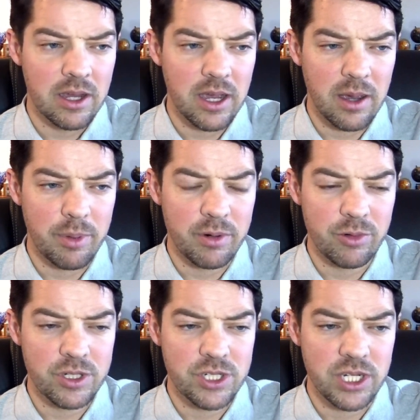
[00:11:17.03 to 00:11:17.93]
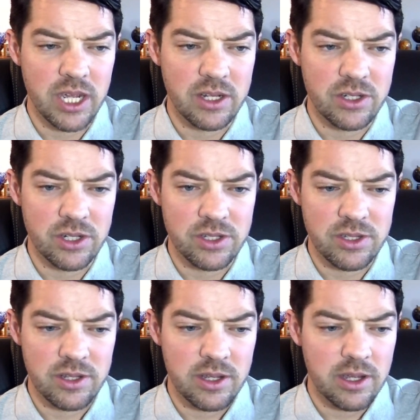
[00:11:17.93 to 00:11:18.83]
But rook g8
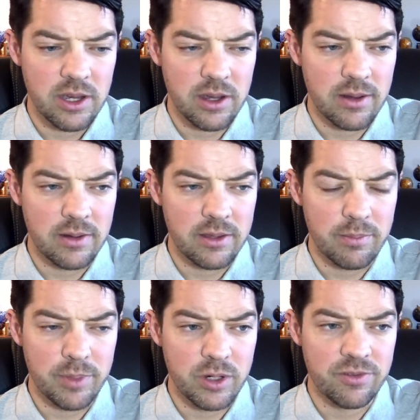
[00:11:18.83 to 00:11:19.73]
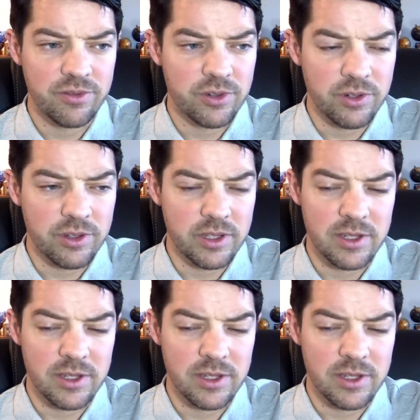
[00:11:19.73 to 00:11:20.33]
just... the beautiful,